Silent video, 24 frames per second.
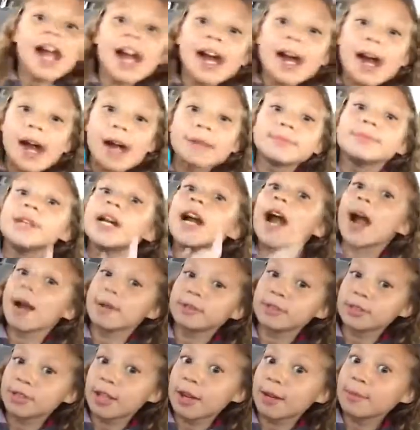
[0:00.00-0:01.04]
Um,
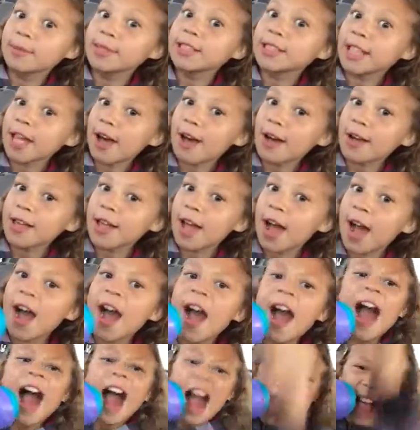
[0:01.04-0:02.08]
oh, and let me tell ya,
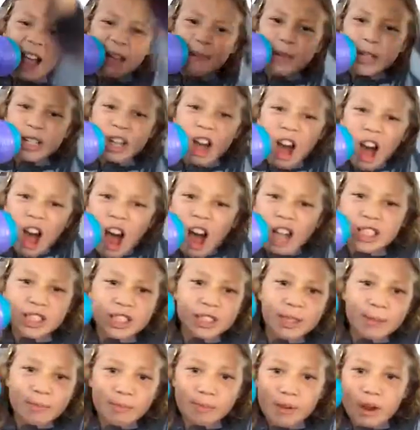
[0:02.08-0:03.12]
I'm an
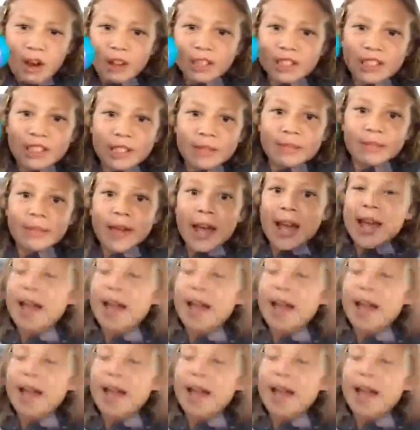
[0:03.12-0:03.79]
awesome person,